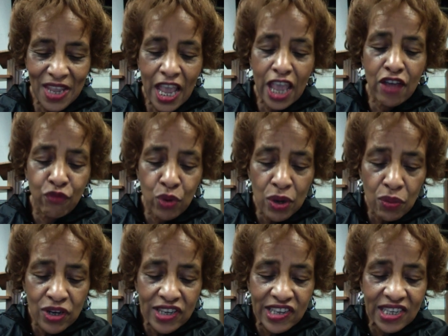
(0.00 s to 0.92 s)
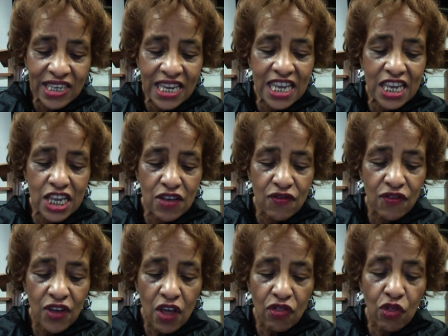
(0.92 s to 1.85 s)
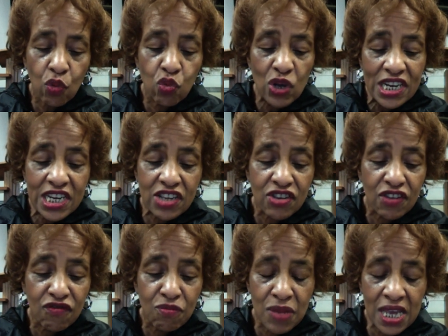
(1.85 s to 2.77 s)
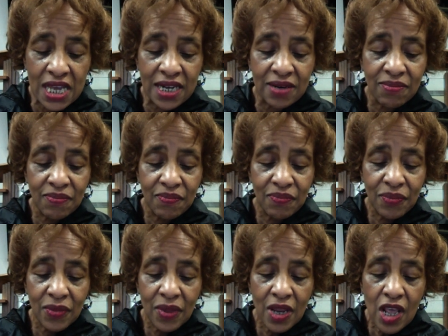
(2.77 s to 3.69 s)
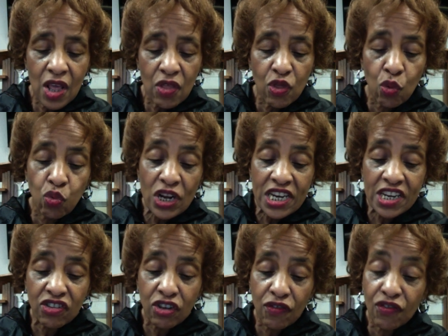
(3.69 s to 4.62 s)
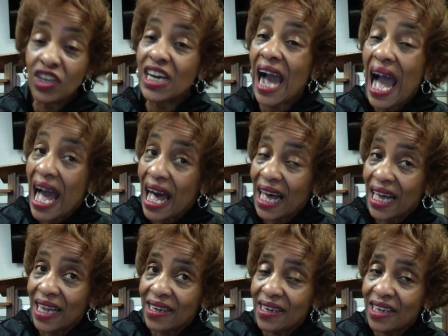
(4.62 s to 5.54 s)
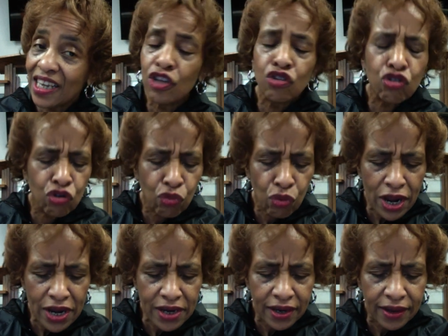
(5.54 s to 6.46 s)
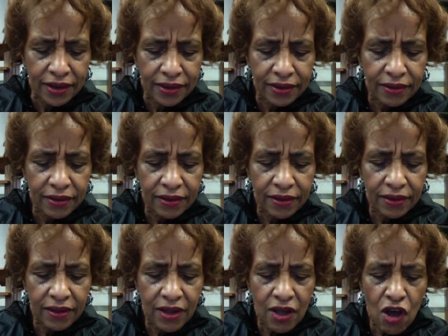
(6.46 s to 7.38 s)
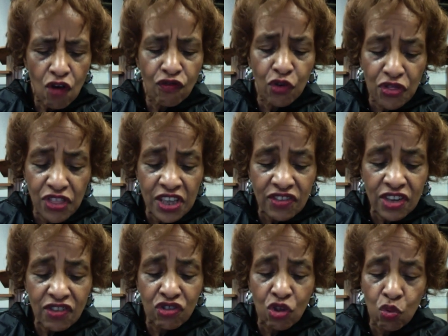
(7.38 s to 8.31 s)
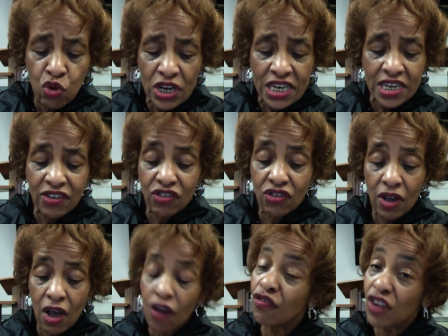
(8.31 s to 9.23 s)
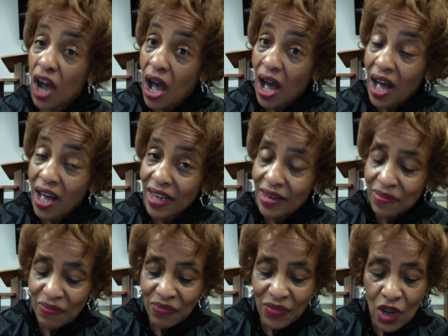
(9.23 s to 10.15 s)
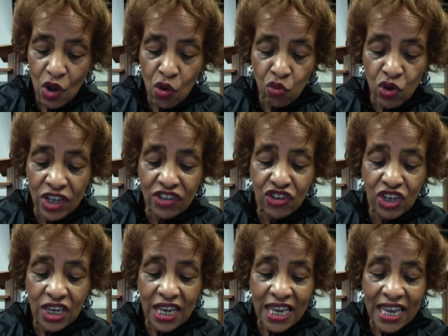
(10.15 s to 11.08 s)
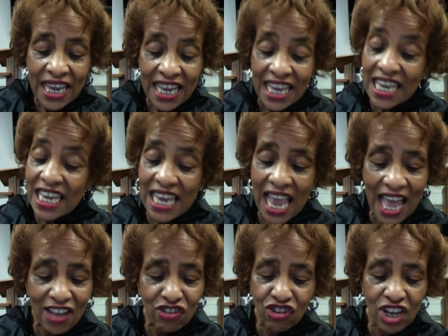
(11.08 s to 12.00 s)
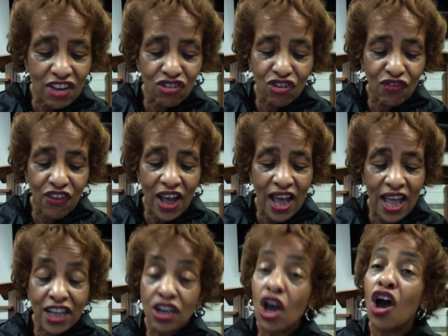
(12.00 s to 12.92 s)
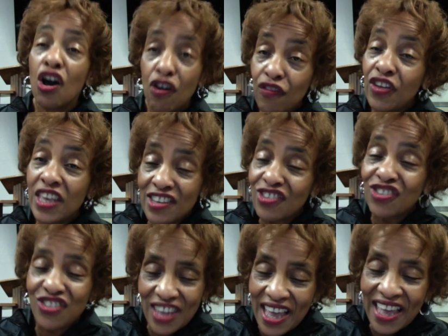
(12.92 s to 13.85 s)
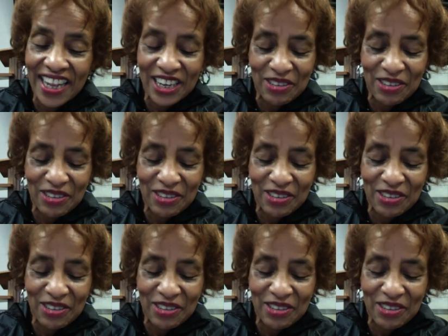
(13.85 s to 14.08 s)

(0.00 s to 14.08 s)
If we receive the witness of men, the witness of God is greater. For this is the witness of God, which he has testified of his Son.